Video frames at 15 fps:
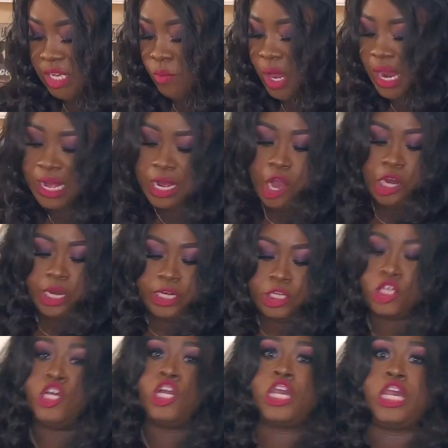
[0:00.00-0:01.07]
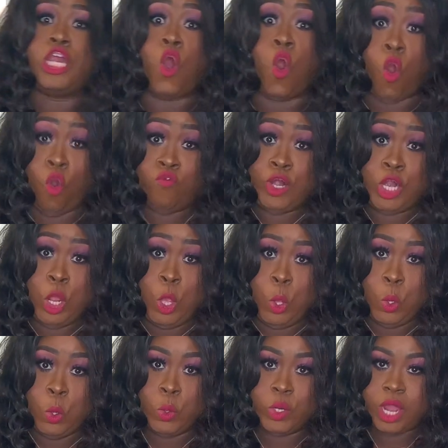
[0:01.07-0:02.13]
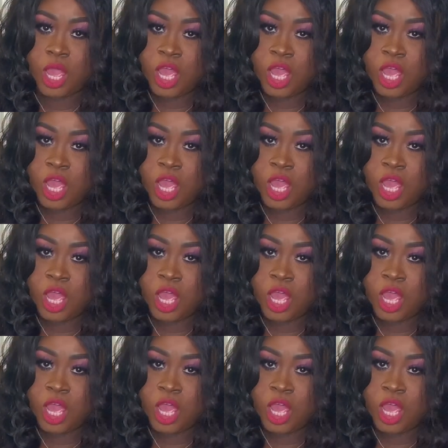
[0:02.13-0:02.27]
why I call it cookie overload.